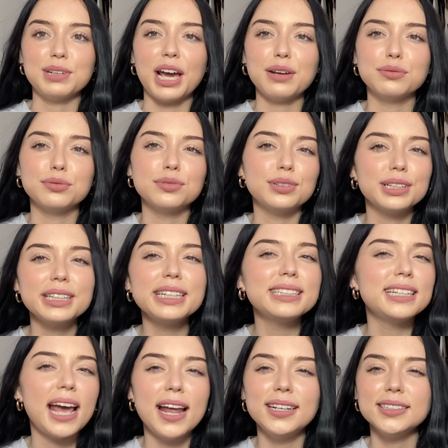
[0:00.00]
I really
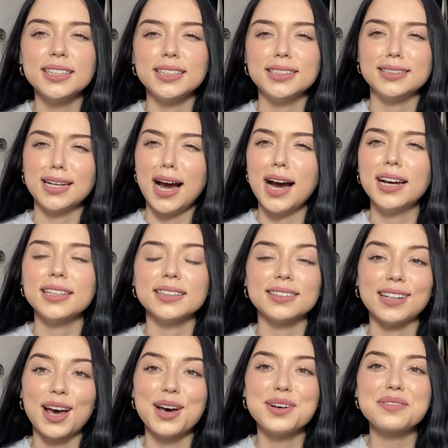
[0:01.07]
tend to not
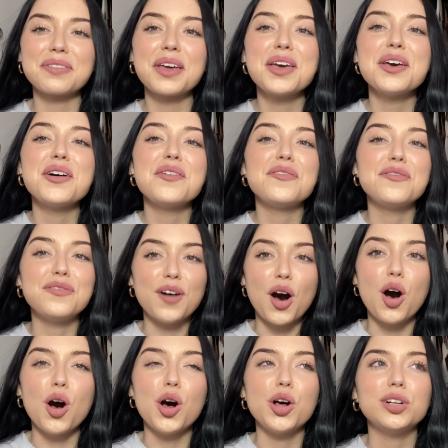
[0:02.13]
love
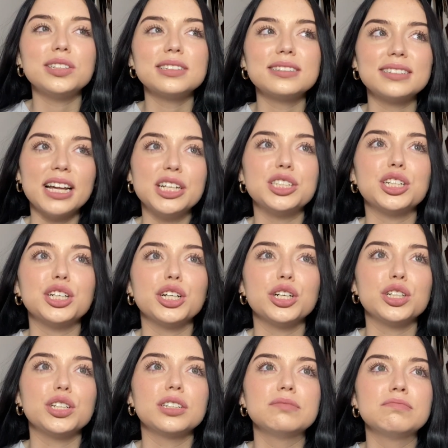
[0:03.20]
fall
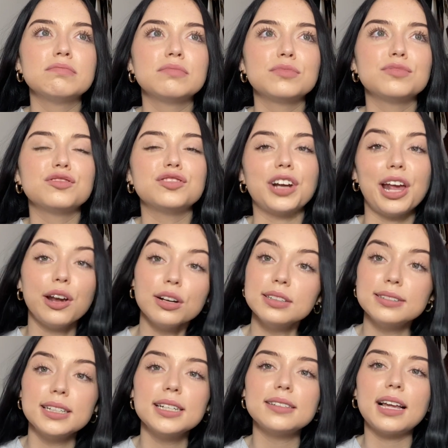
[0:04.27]
centered
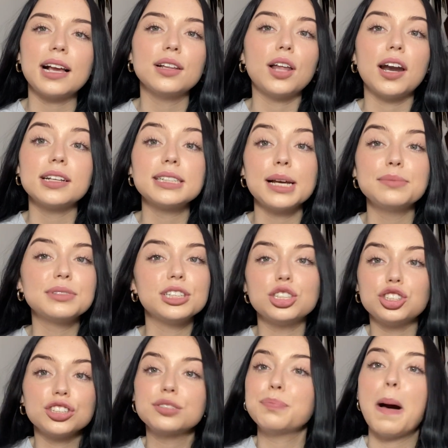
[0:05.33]
fragrances. Like a lot of times they're
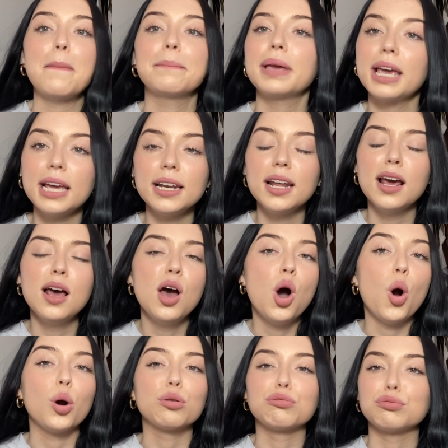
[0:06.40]
just pumpkin
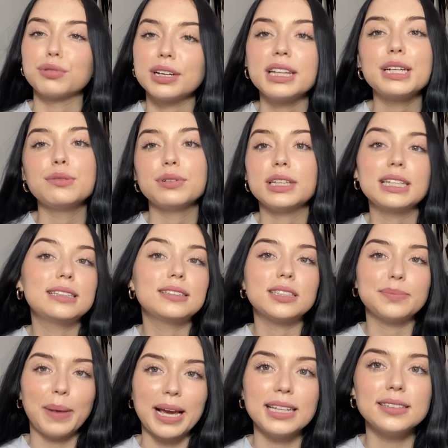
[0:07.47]
or really
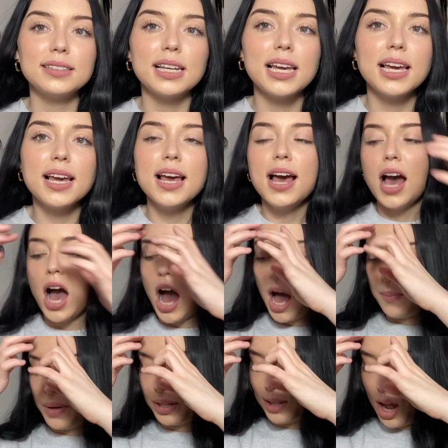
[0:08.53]
spicy.
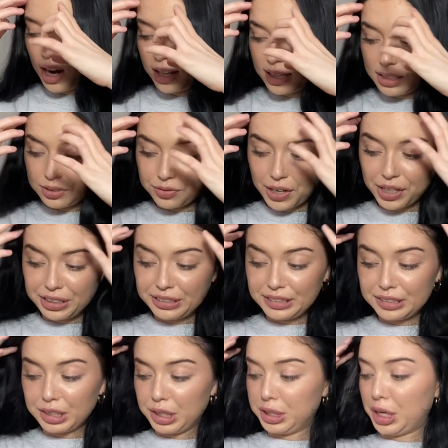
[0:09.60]
A lot of these
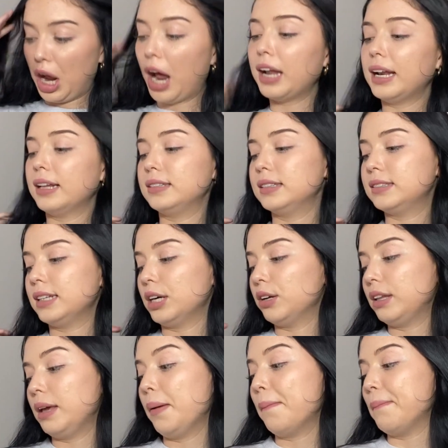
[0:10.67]
fragrances are not
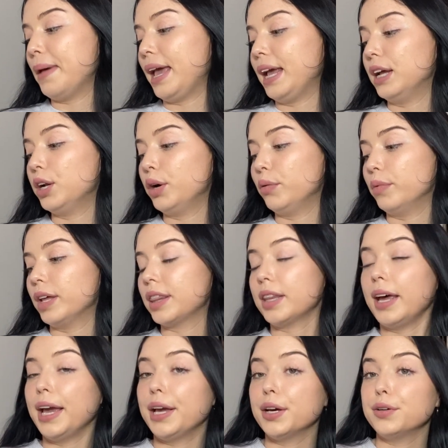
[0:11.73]
necessarily made with
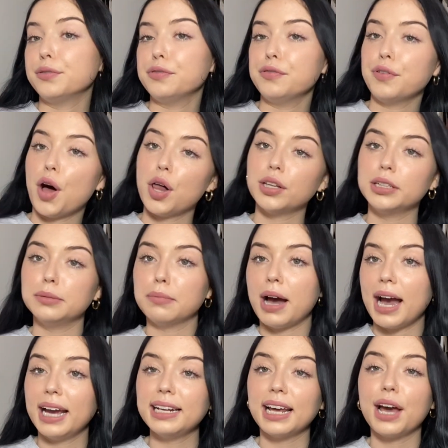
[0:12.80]
like fall in
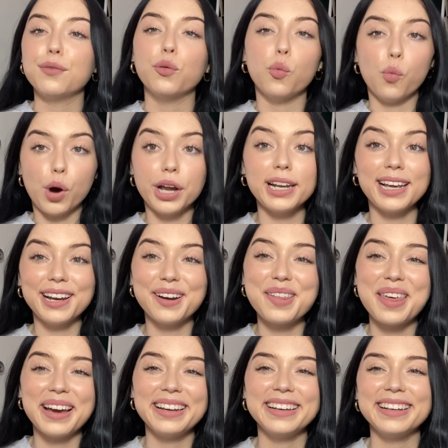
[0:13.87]
mind. I have one here
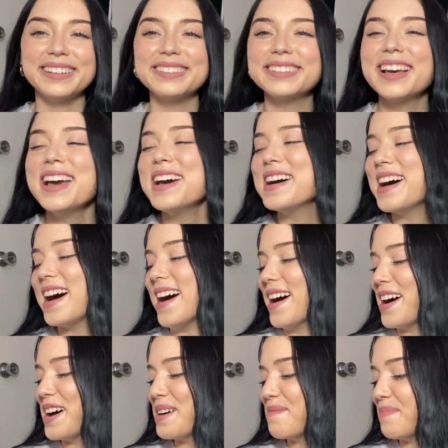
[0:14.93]
that is,
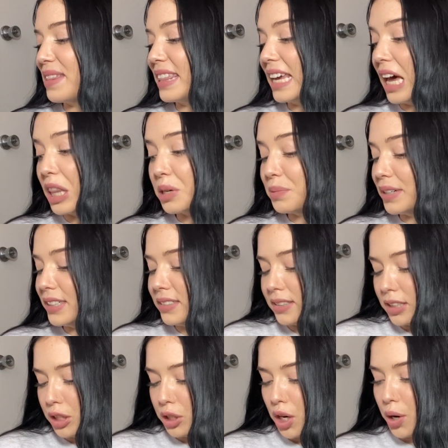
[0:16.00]
but the other ones,
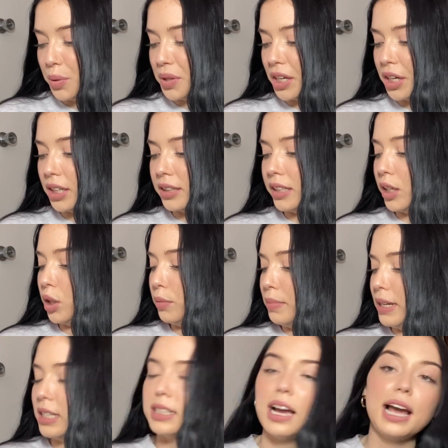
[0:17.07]
you know, they're a little
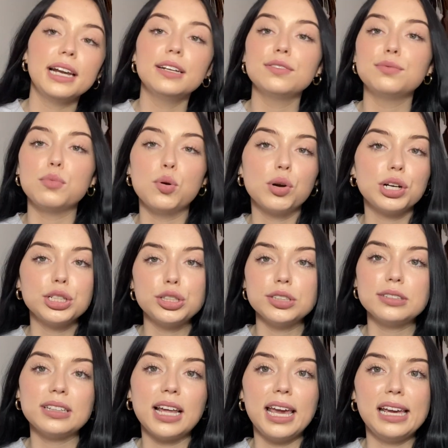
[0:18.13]
bit kind of more
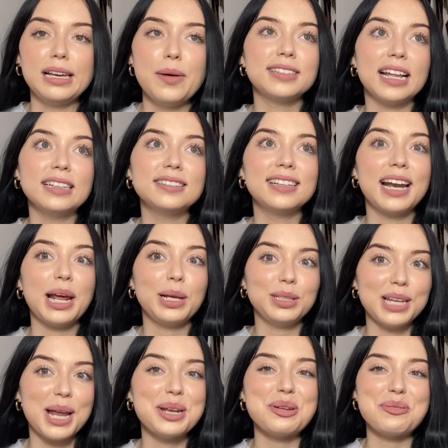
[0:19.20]
just like scents that I
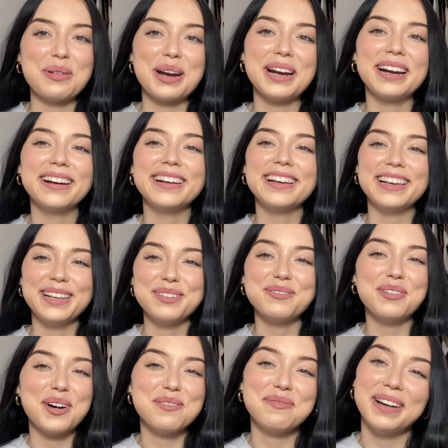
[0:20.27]
tend to wear in
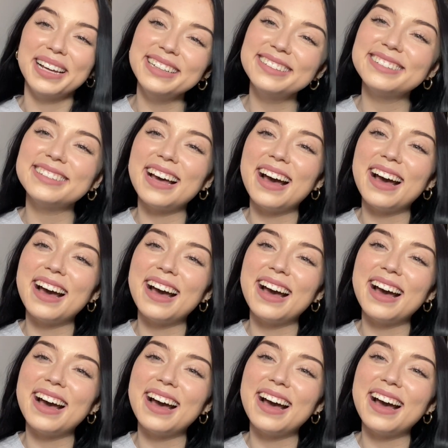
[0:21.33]
fall months.